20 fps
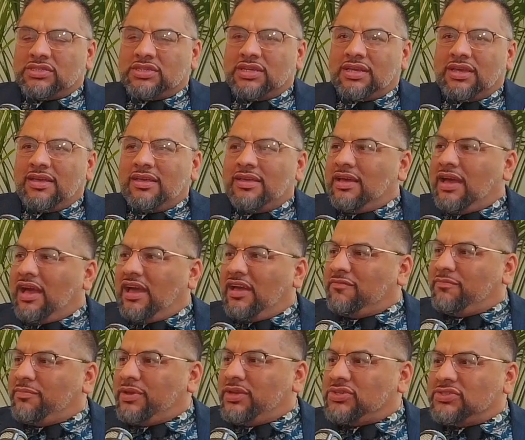Like I have
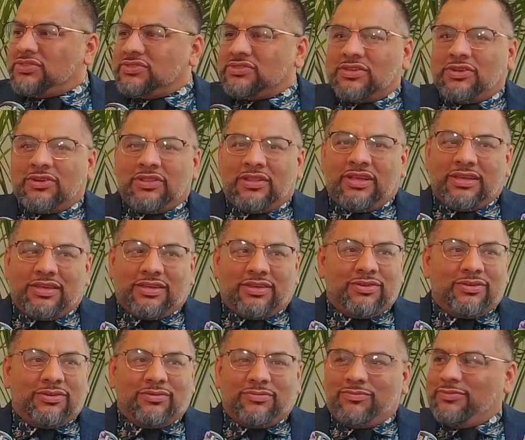patients that are like,
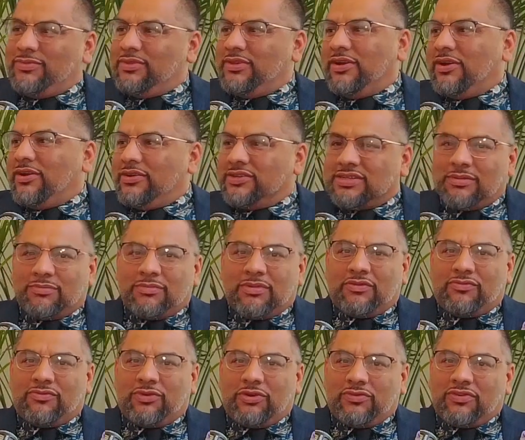they're our age. I'm like
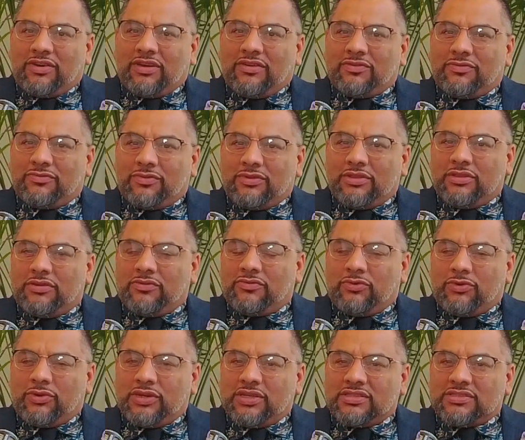45, they're in their
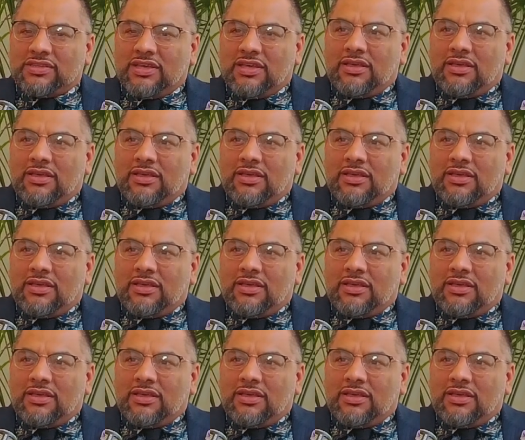40s.